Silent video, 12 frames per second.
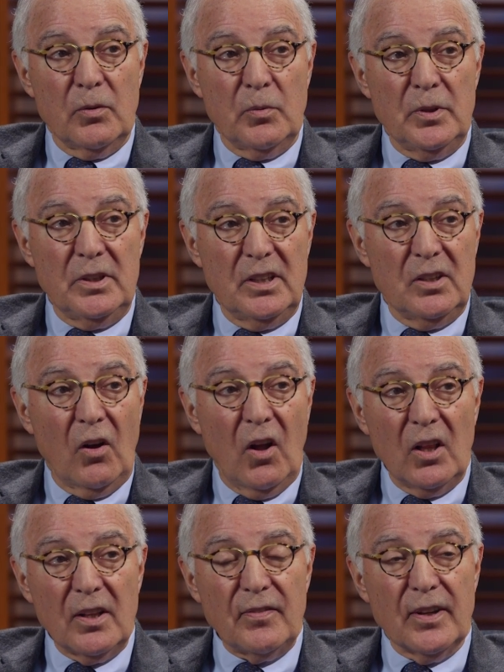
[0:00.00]
We yeah. did
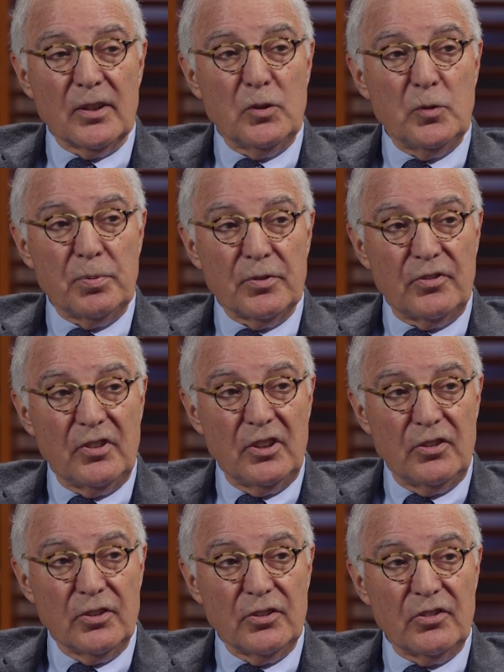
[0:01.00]
all of our new
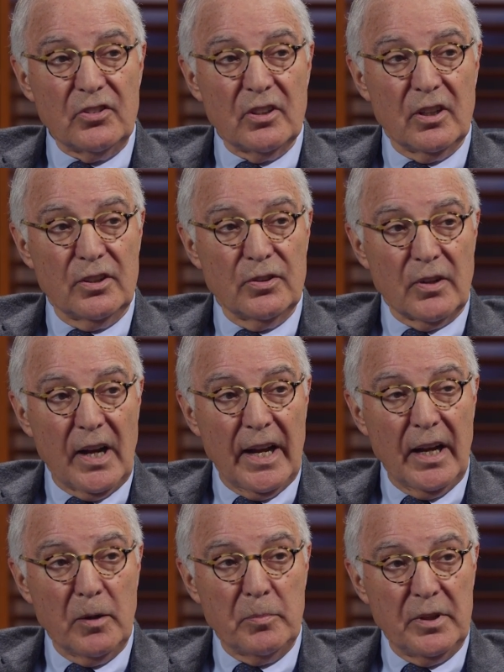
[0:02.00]
procedures under
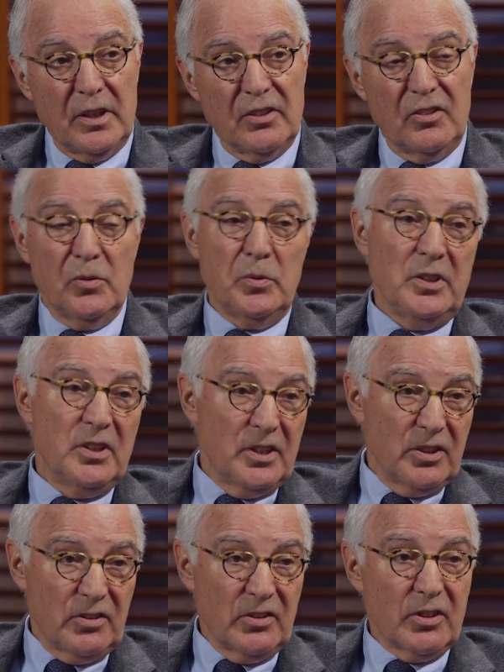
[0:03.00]
IRB until we'd
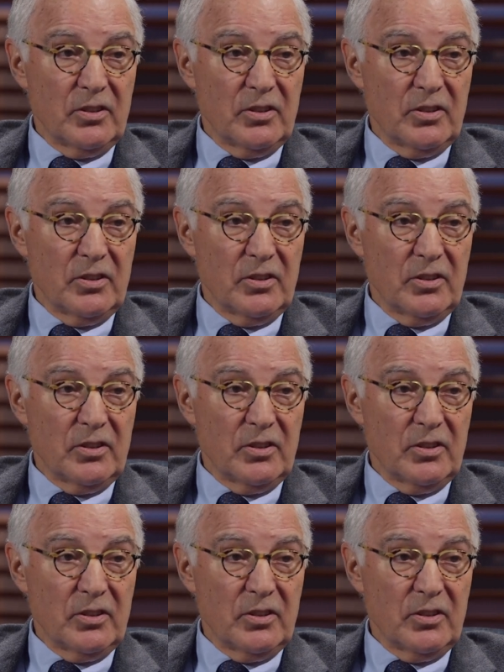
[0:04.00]
done a,